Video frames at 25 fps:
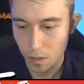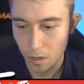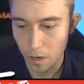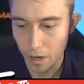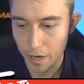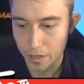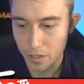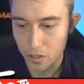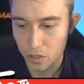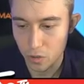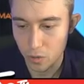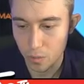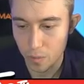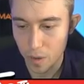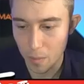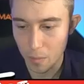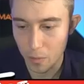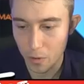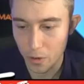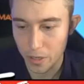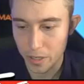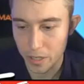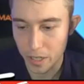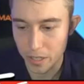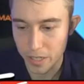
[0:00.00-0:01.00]
Alright, so
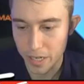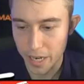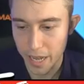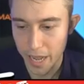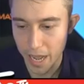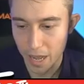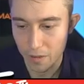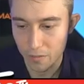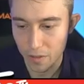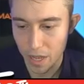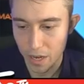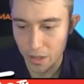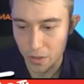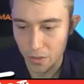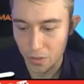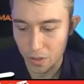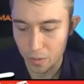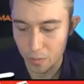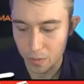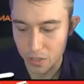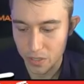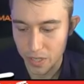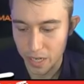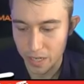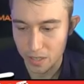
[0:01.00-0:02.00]
remember, he doesn't have
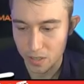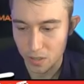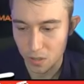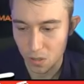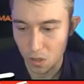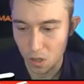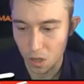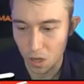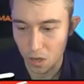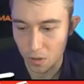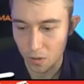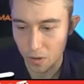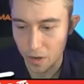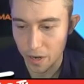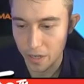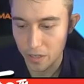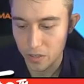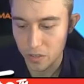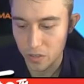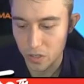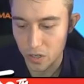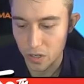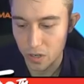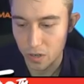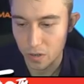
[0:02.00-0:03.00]
anything besides Log,
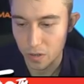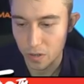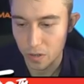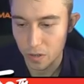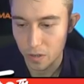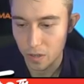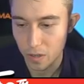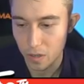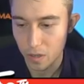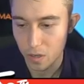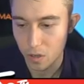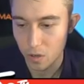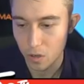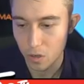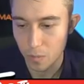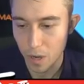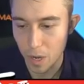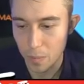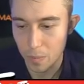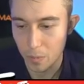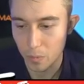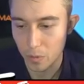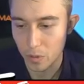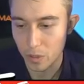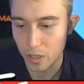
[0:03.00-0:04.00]
right? So, we
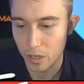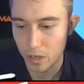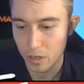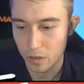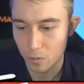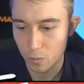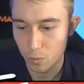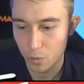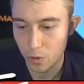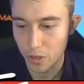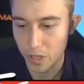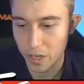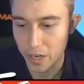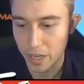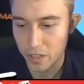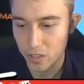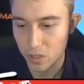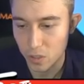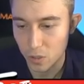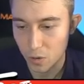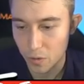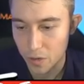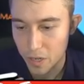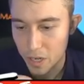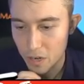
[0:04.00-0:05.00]
might be able to get a really nice
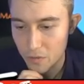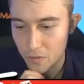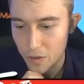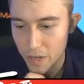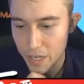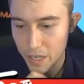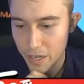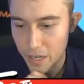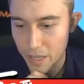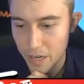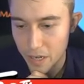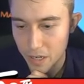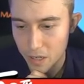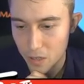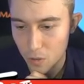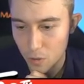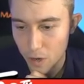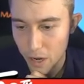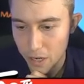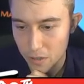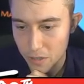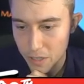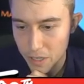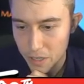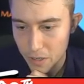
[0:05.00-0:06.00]
clone here if I can hit it
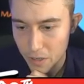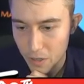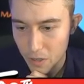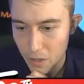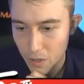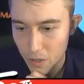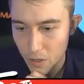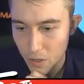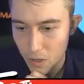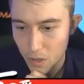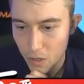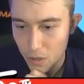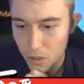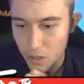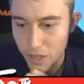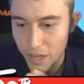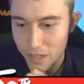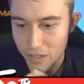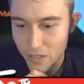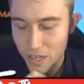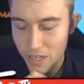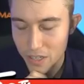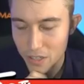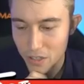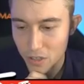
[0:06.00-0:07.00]
correctly.
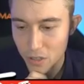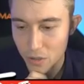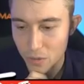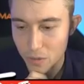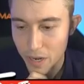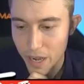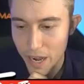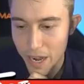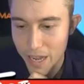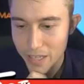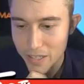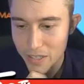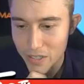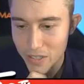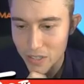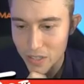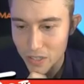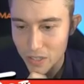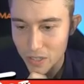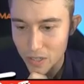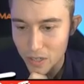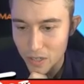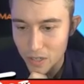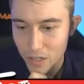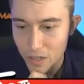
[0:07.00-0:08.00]
Yes, I do. Nice.
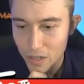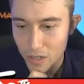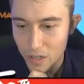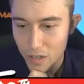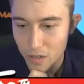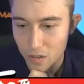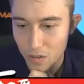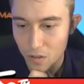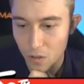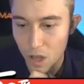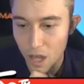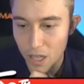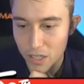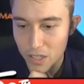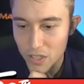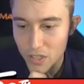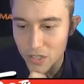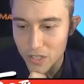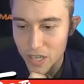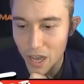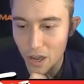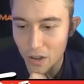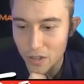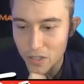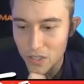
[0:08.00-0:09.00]
Lots of
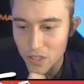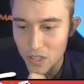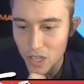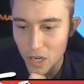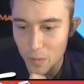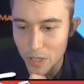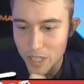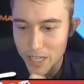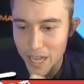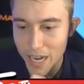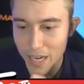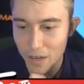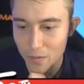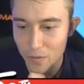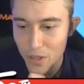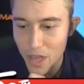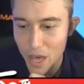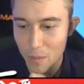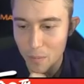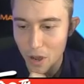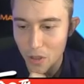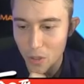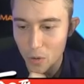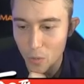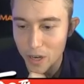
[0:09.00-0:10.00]
skeletons going to be tanking for
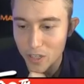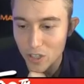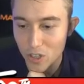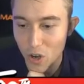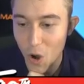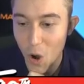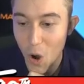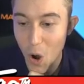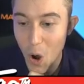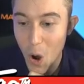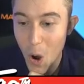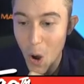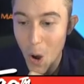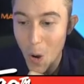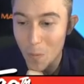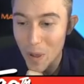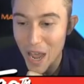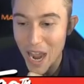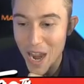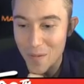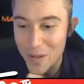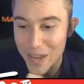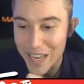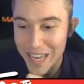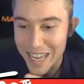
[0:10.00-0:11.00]
that Mother Witch. Oh,
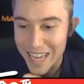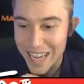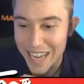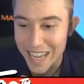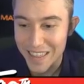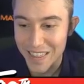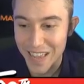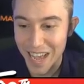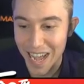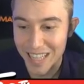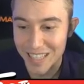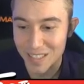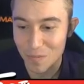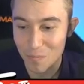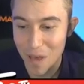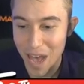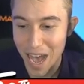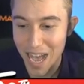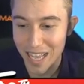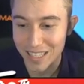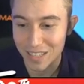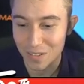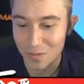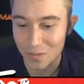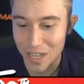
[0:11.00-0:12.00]
baby. That's
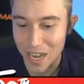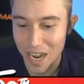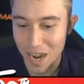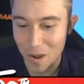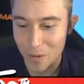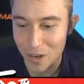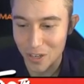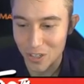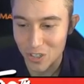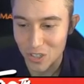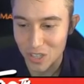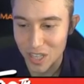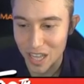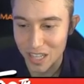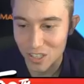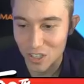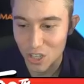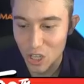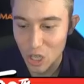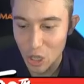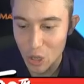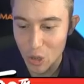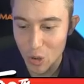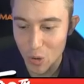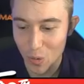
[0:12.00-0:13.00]
massive damage. That's
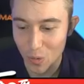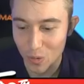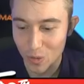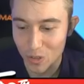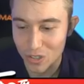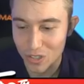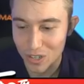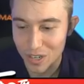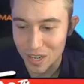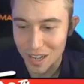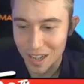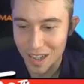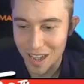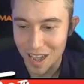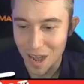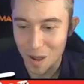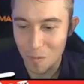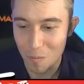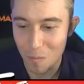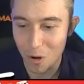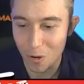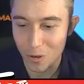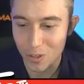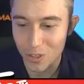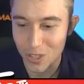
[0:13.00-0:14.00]
huge.
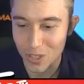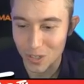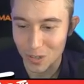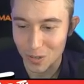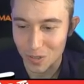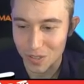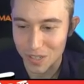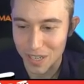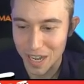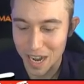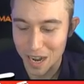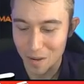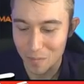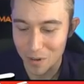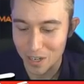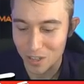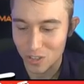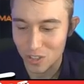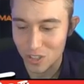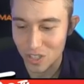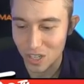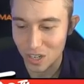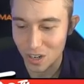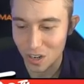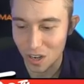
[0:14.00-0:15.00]
Emotional
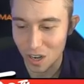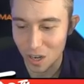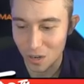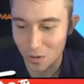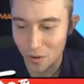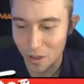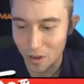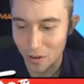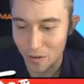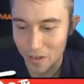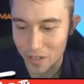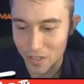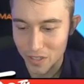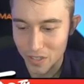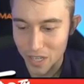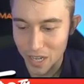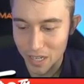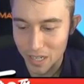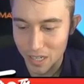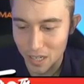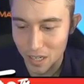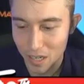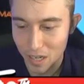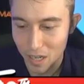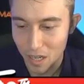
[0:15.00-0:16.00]
damage. He's going to Hog Rider any
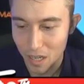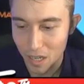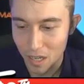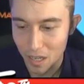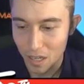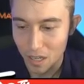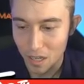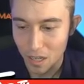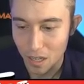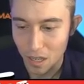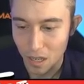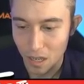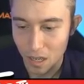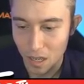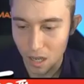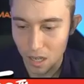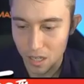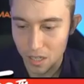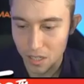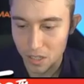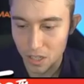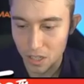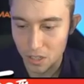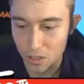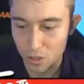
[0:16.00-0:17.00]
second. Uh,
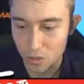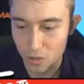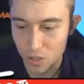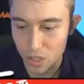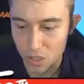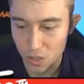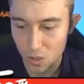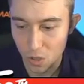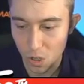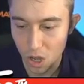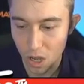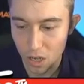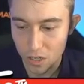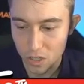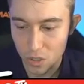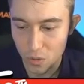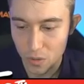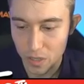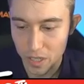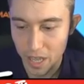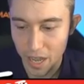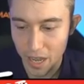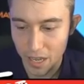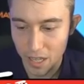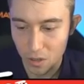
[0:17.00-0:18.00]
he did use his log, so
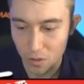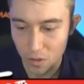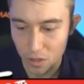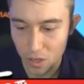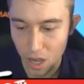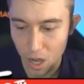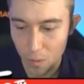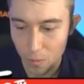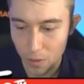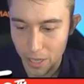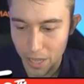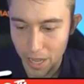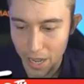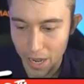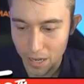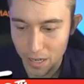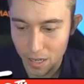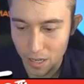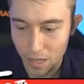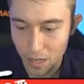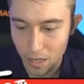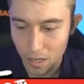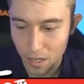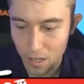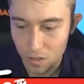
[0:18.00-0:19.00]
he can't kill the Goblin Gang.
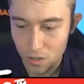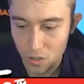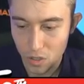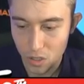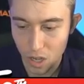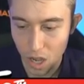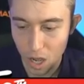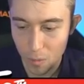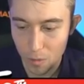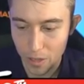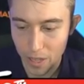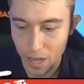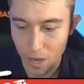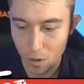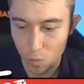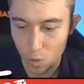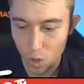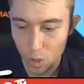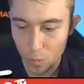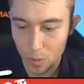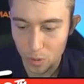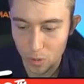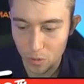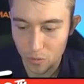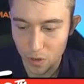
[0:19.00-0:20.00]
The Goblin Gang
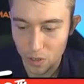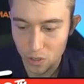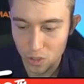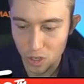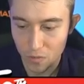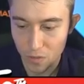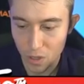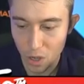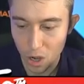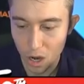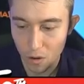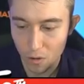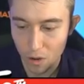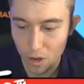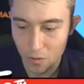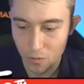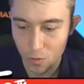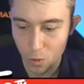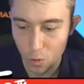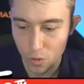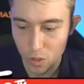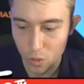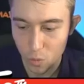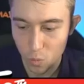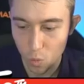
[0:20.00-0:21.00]
will be able to finish off the Hog Rider
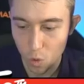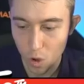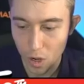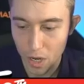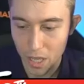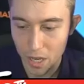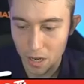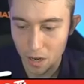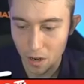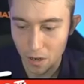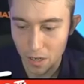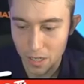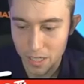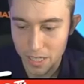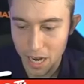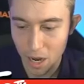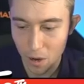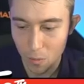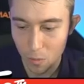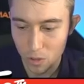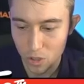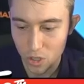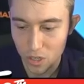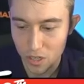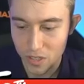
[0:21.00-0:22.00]
for only one hit on our
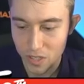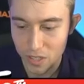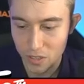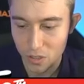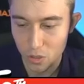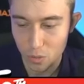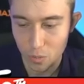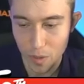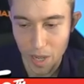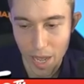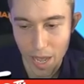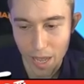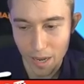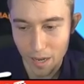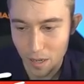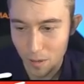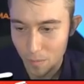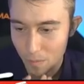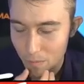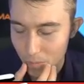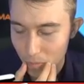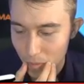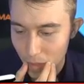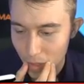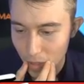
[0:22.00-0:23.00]
tower, which isn't too bad.
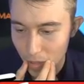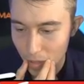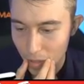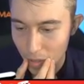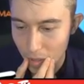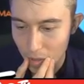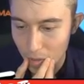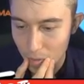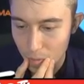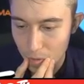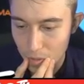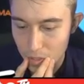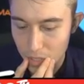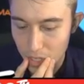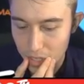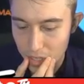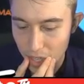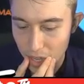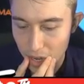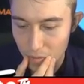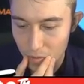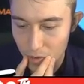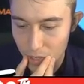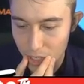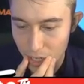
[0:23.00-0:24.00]
We'll take
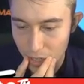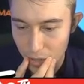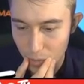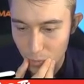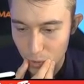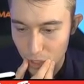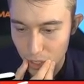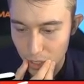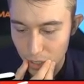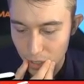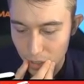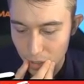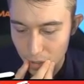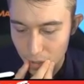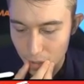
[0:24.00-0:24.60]
that every day of the week.